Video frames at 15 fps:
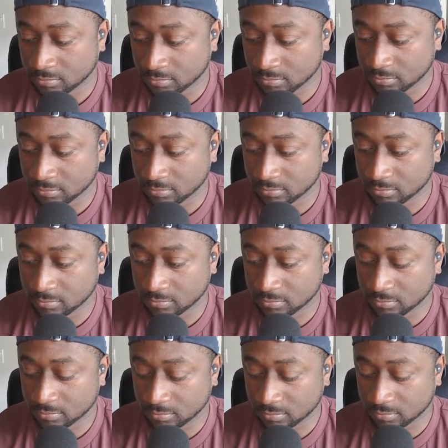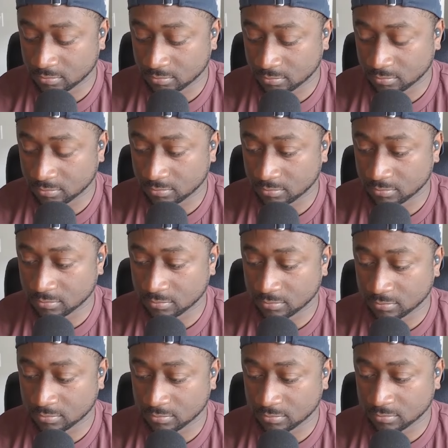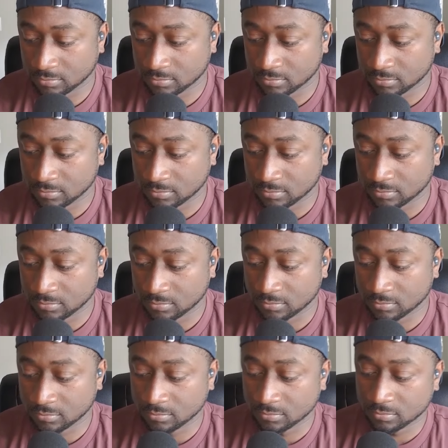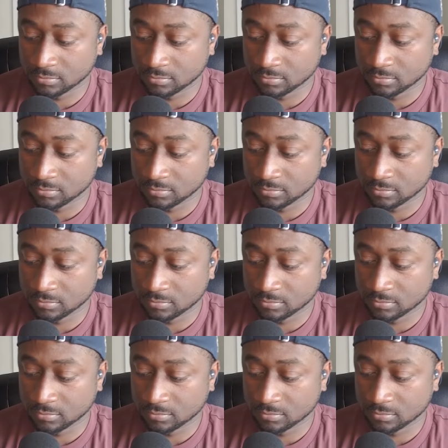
The person shown says nothing.